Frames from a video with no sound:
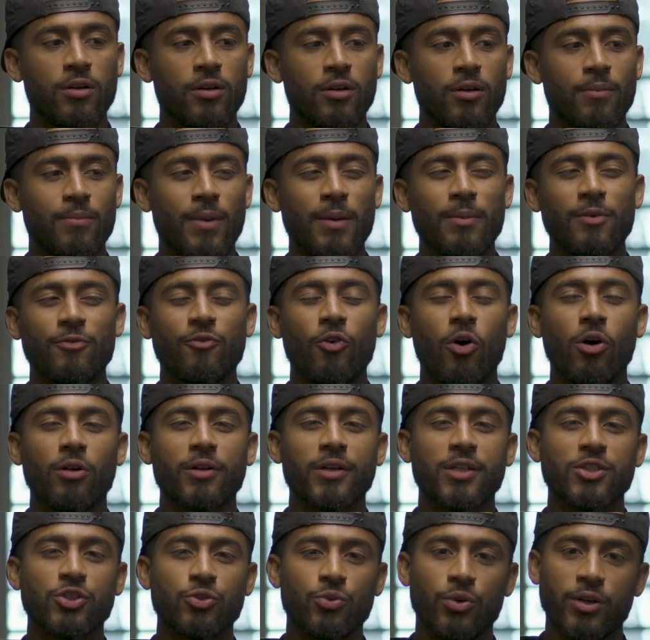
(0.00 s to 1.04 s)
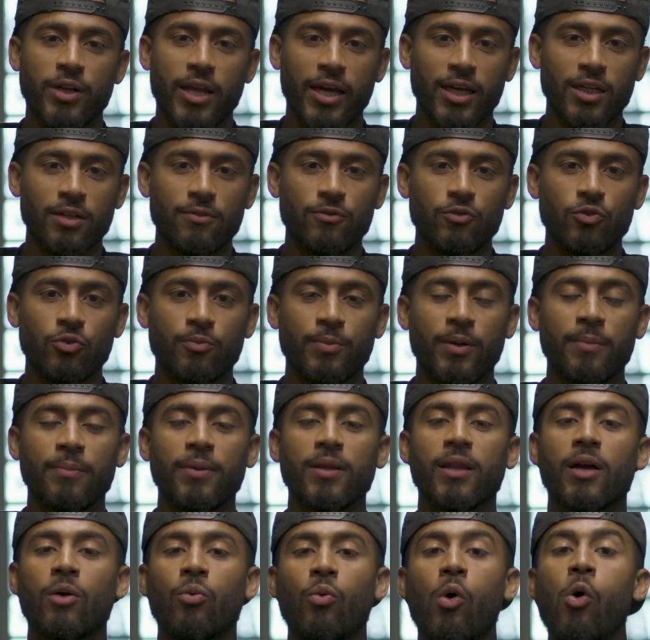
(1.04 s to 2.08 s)
maybe falling into a negative loop and being
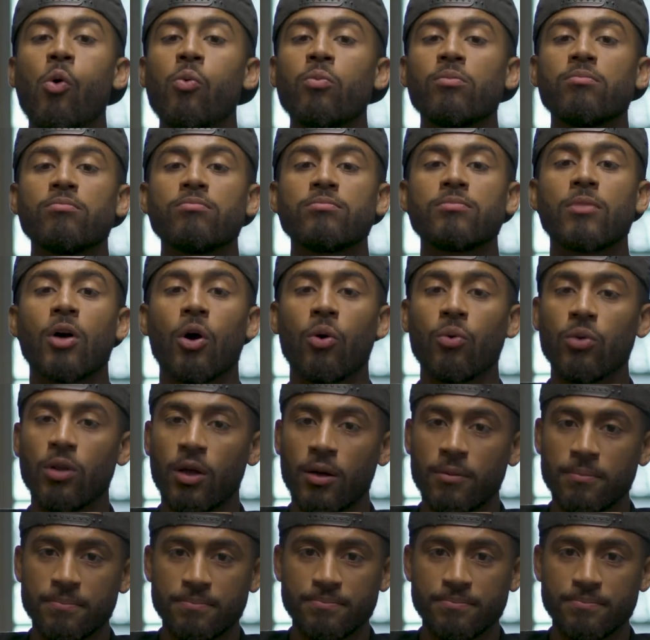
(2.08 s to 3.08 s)
like, whoa, hold up.